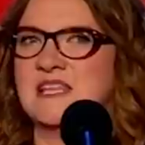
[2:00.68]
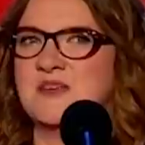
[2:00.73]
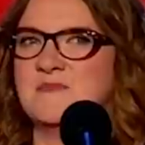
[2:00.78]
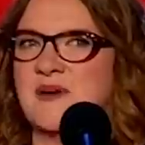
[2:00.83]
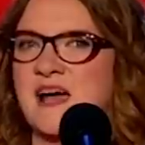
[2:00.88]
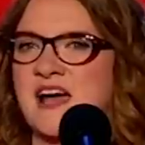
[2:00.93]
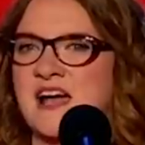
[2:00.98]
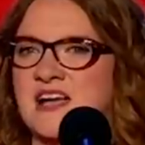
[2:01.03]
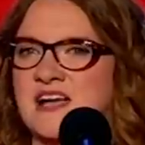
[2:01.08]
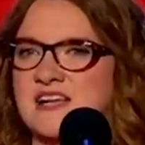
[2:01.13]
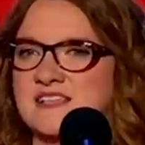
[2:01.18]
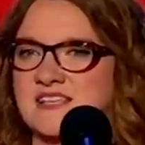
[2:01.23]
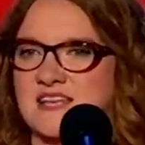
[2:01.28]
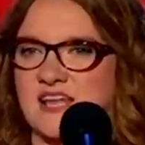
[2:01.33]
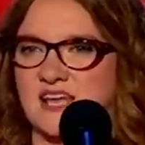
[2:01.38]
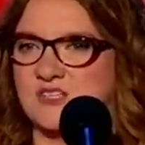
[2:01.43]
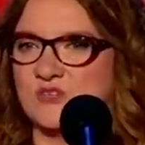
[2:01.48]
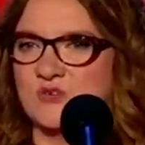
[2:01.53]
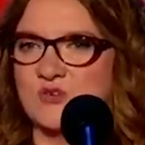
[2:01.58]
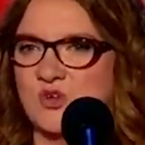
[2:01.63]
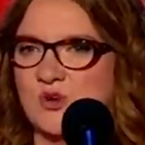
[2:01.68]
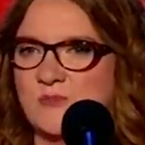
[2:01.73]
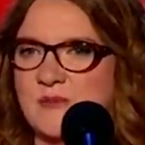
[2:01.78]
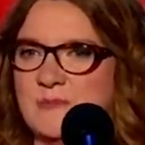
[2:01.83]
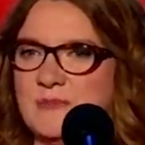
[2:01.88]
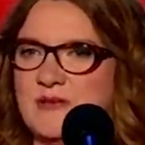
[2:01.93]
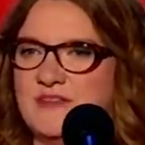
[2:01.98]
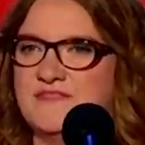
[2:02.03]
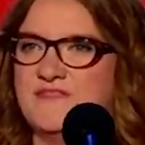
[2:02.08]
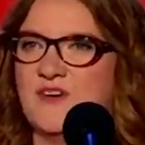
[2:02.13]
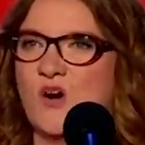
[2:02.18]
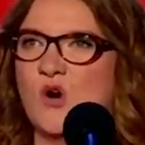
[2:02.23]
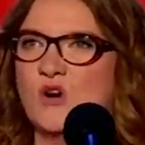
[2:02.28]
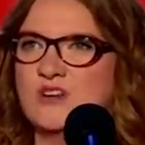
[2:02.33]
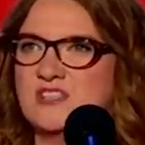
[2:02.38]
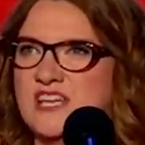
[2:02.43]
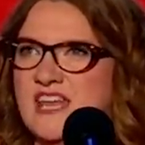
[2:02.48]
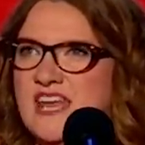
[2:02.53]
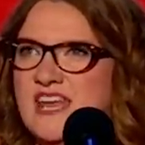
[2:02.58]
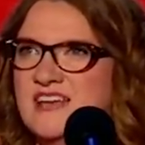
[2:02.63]
in the bag? I said, I don't know, maybe
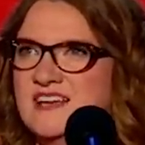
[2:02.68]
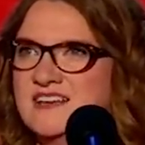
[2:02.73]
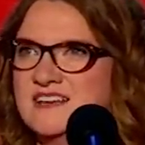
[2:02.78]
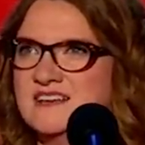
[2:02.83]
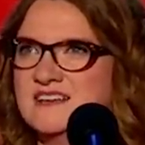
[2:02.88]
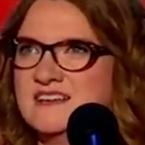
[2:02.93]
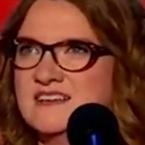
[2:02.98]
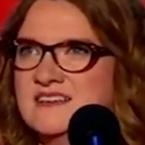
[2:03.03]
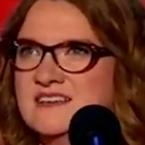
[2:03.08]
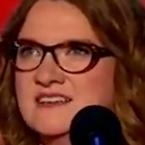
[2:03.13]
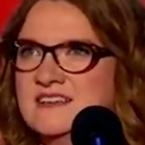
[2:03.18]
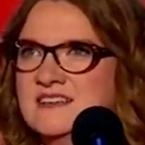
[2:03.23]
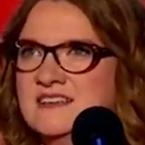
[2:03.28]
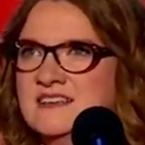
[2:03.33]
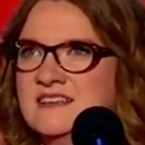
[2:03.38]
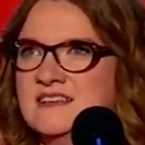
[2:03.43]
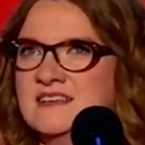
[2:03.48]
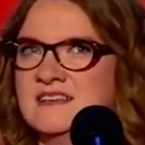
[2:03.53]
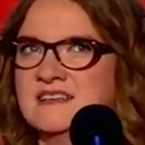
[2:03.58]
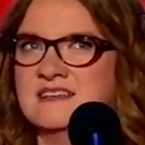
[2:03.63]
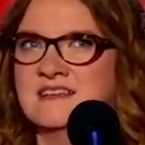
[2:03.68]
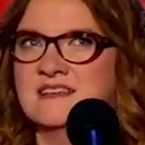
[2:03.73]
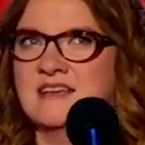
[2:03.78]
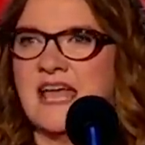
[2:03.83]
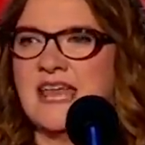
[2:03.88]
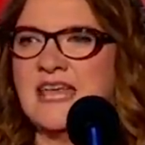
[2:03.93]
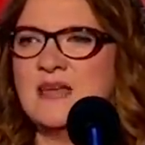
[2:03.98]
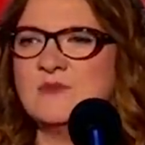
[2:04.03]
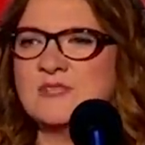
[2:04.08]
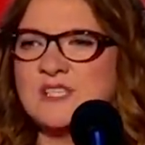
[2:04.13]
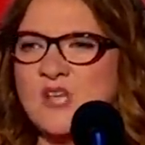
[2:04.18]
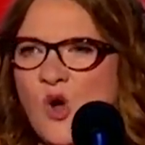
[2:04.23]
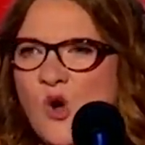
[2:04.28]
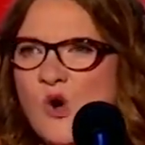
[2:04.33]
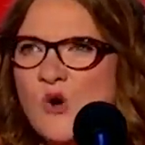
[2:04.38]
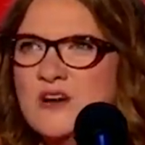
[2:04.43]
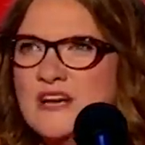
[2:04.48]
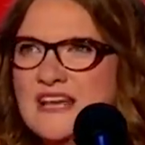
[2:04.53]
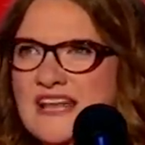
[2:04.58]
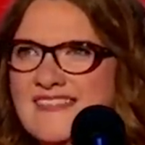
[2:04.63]
40. It was
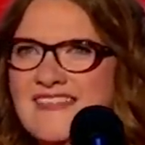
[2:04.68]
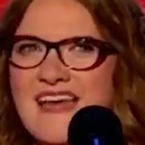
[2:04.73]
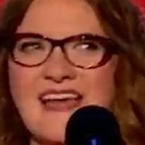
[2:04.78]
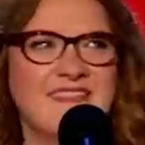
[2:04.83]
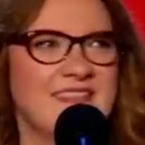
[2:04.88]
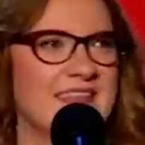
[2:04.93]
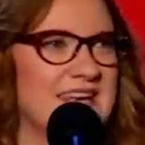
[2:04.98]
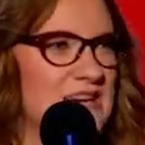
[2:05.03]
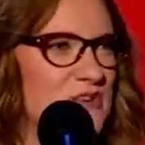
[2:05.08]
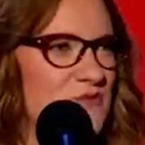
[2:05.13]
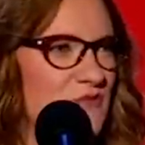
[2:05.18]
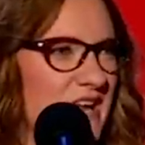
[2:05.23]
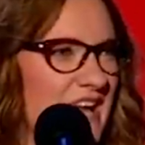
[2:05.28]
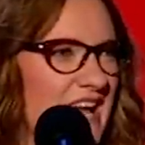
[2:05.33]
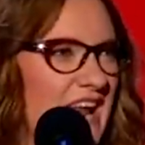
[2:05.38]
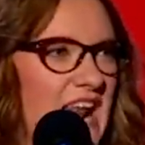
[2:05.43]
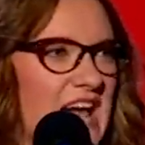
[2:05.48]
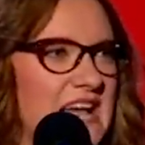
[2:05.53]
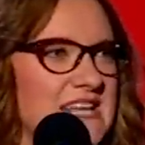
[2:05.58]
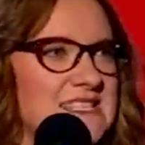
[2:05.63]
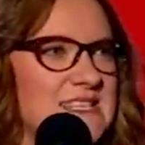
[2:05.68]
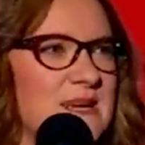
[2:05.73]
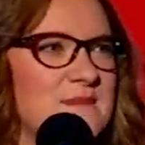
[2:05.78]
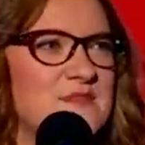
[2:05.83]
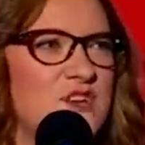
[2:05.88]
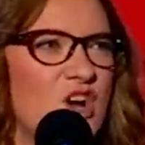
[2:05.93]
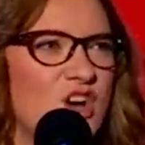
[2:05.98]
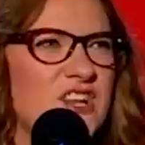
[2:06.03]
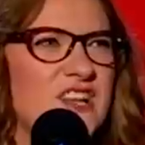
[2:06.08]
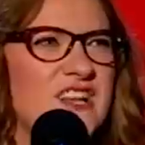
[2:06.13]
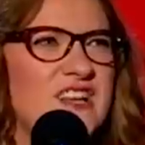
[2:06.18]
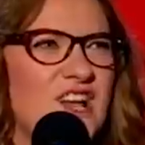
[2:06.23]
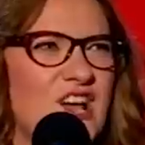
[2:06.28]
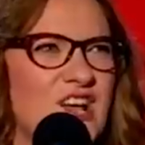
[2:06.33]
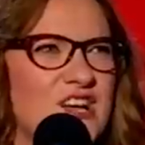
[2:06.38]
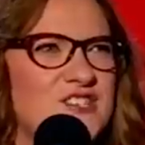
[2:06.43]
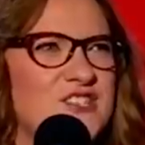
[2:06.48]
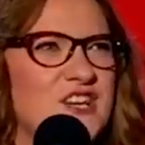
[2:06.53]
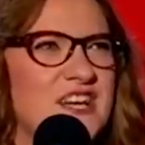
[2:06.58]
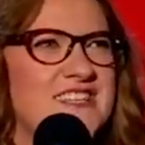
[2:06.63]
only then that I realised I'm not
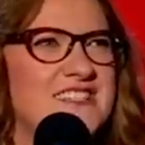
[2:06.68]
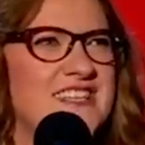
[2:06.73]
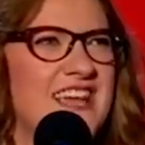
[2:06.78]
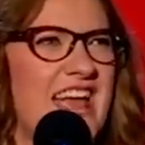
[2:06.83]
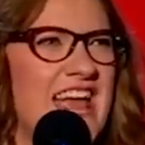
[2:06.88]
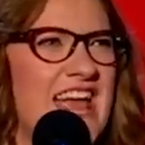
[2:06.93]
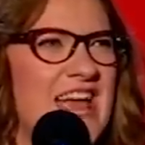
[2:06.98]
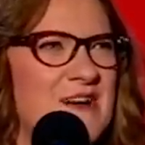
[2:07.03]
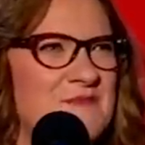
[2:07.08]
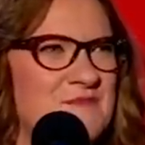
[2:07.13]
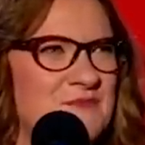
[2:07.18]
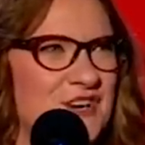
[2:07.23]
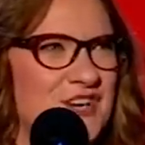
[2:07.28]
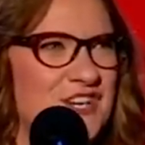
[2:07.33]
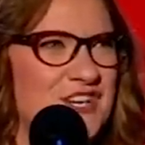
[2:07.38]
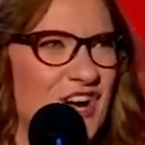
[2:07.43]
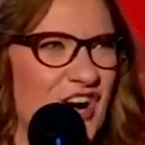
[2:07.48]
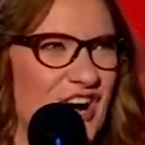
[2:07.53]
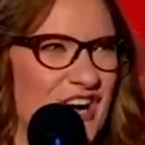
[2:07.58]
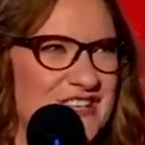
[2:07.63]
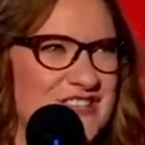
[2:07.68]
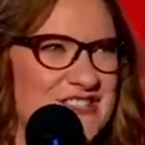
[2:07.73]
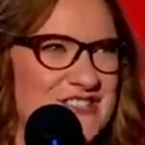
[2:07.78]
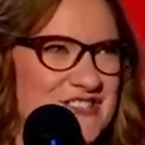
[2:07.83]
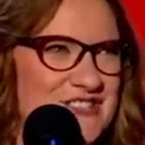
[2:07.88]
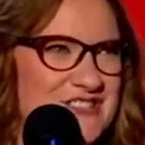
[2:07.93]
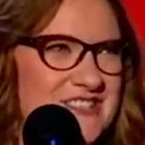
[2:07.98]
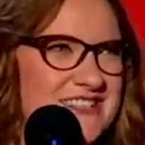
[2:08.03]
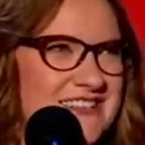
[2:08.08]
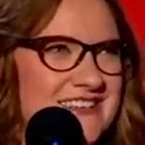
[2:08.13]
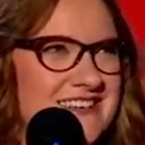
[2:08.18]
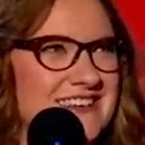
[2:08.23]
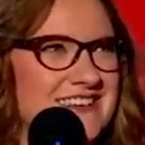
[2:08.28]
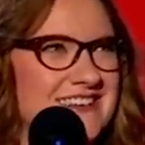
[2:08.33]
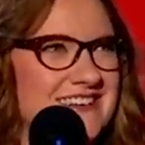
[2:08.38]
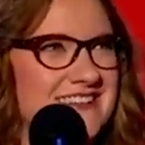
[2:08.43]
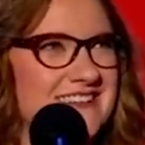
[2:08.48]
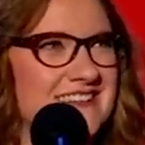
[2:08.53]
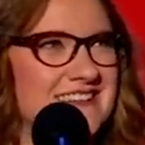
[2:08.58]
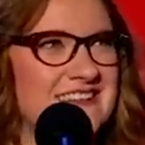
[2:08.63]
allergic to apricots.
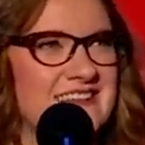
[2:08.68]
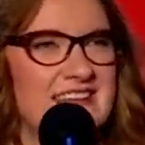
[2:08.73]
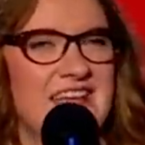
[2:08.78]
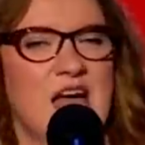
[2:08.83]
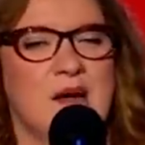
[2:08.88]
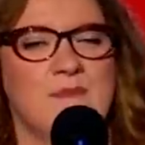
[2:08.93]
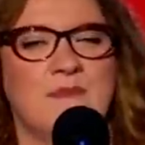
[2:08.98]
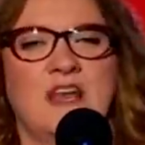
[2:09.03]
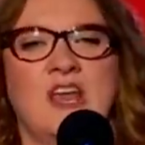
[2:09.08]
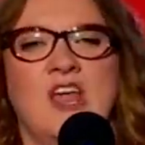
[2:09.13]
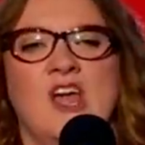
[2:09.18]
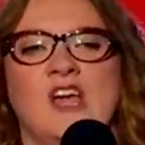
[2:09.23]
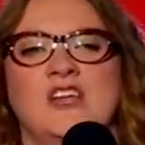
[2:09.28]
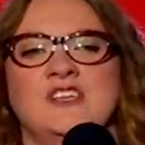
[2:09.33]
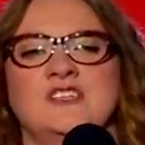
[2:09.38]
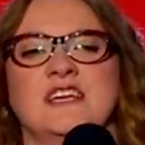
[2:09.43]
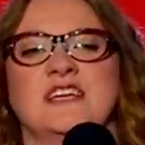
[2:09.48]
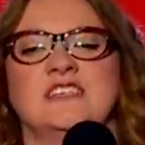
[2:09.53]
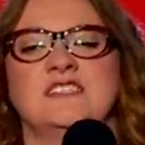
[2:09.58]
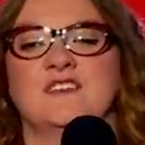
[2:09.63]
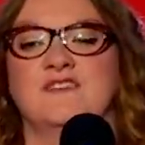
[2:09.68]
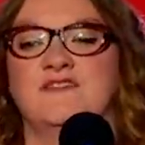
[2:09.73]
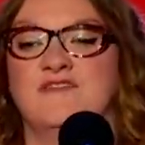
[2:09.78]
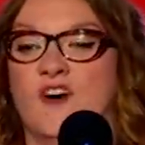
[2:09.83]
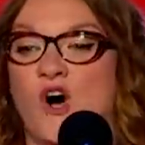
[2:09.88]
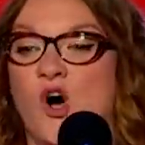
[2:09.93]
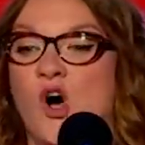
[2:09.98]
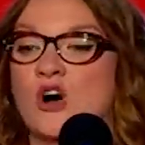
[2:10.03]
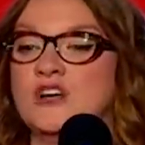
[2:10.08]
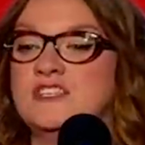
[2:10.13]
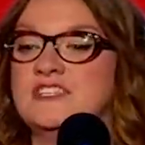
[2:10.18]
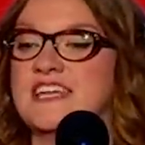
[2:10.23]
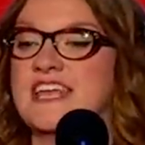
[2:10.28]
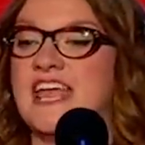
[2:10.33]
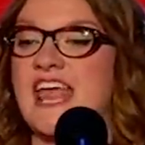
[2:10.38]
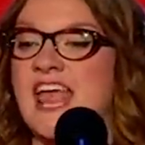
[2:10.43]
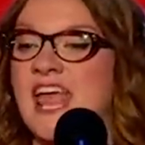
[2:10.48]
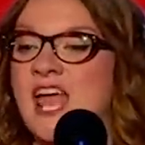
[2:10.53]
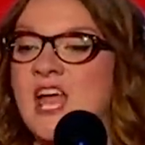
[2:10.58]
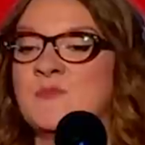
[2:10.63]
I'm allergic to
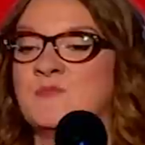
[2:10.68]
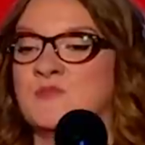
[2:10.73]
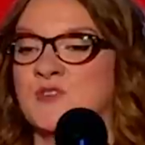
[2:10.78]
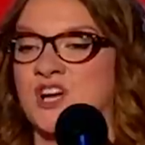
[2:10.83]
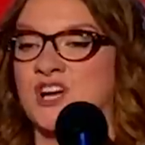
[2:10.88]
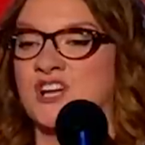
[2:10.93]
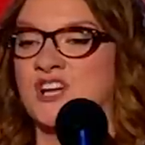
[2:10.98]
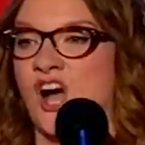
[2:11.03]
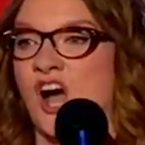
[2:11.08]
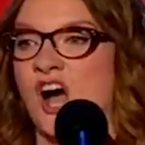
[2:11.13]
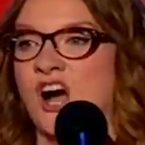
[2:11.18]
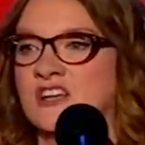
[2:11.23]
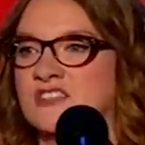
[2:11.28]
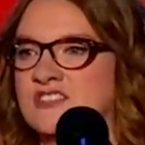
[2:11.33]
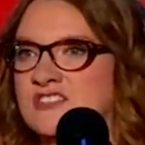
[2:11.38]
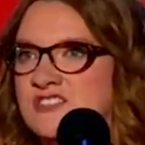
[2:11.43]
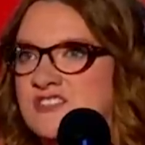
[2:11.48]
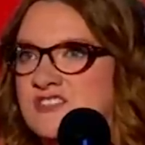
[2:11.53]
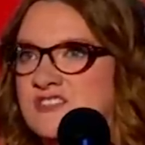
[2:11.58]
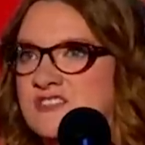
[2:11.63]
40 apricots.